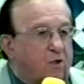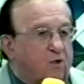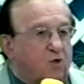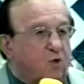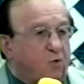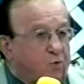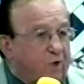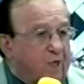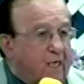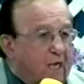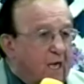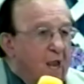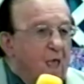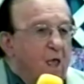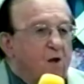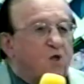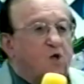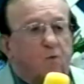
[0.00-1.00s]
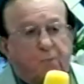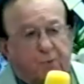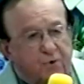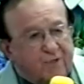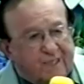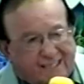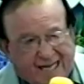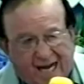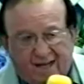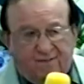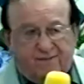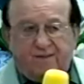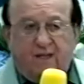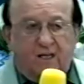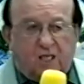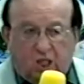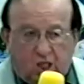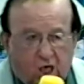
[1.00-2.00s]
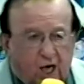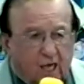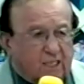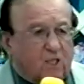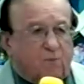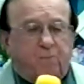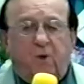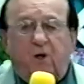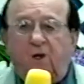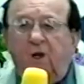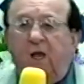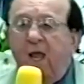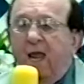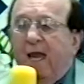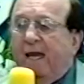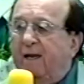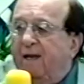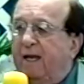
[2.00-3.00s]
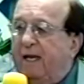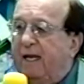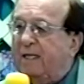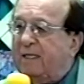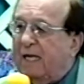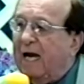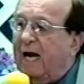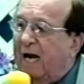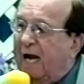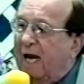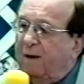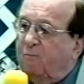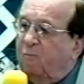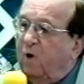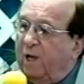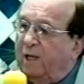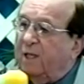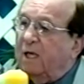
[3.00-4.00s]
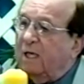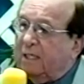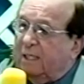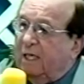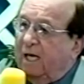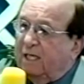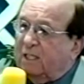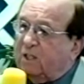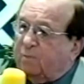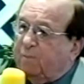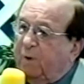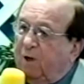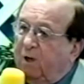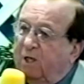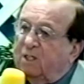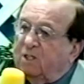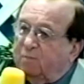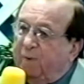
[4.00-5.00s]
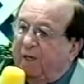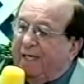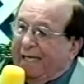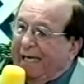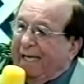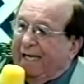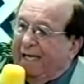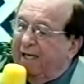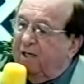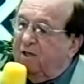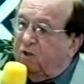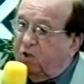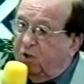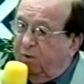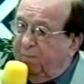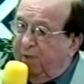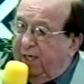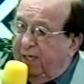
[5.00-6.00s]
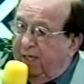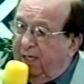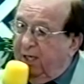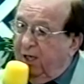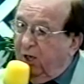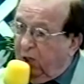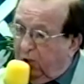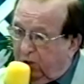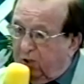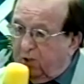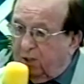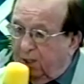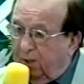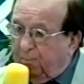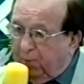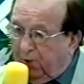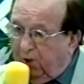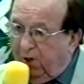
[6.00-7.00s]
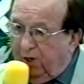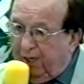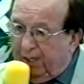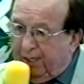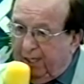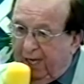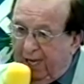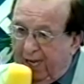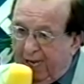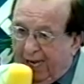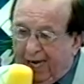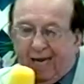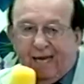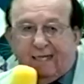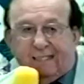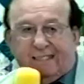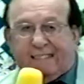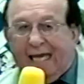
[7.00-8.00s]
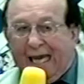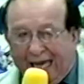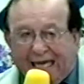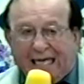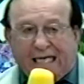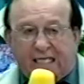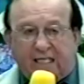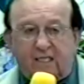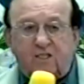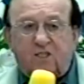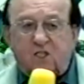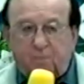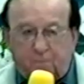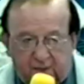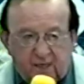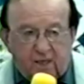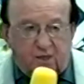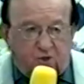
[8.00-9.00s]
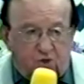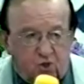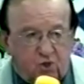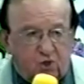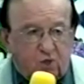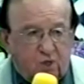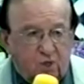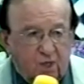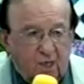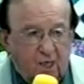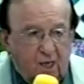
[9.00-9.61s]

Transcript: duty to present the gospel in a time when the gospel is beginning to be looked upon as hate speech.